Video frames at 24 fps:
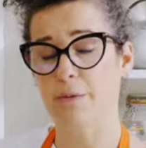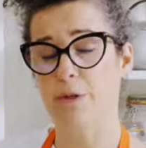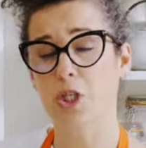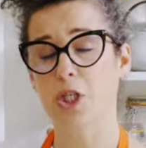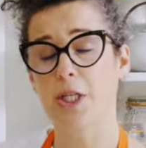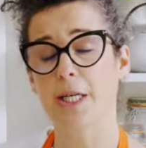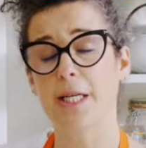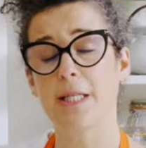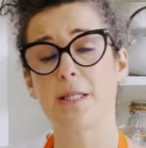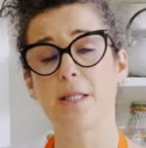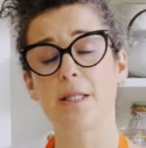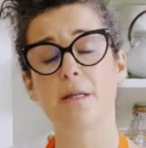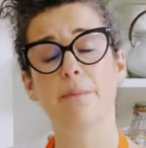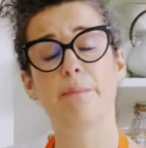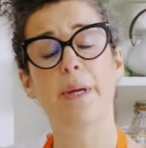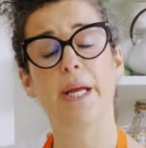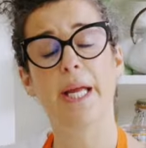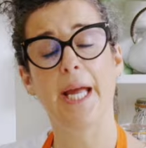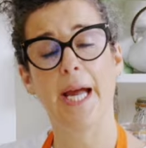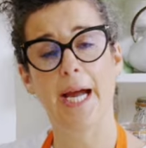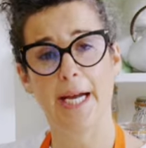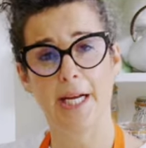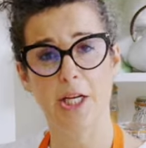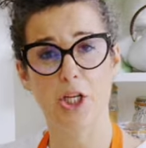which tends to
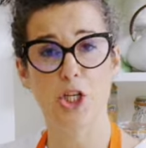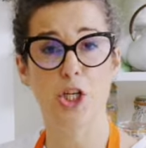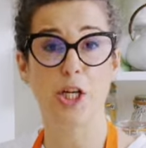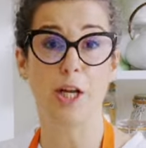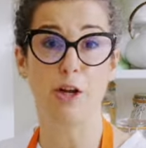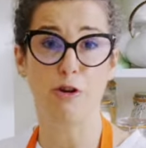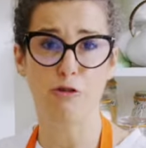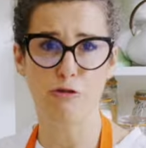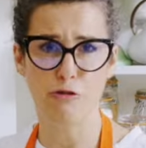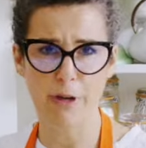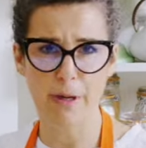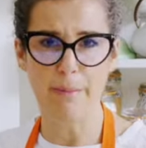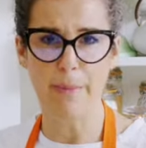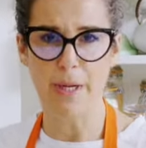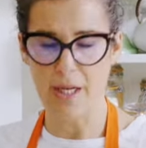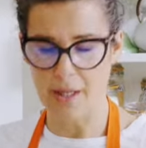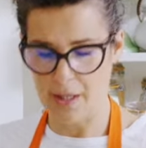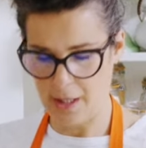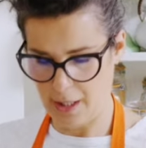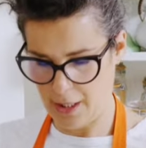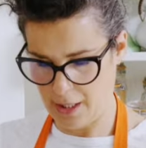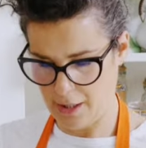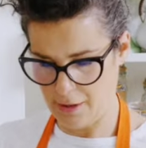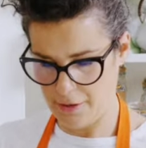be actually creamier
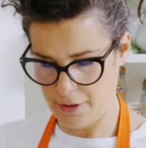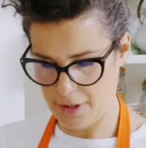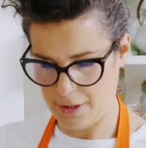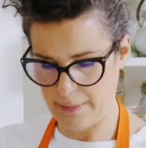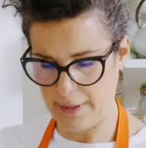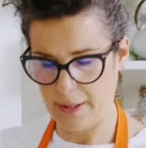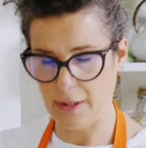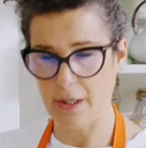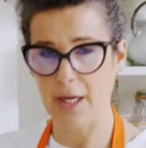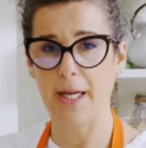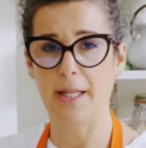than goat's milk.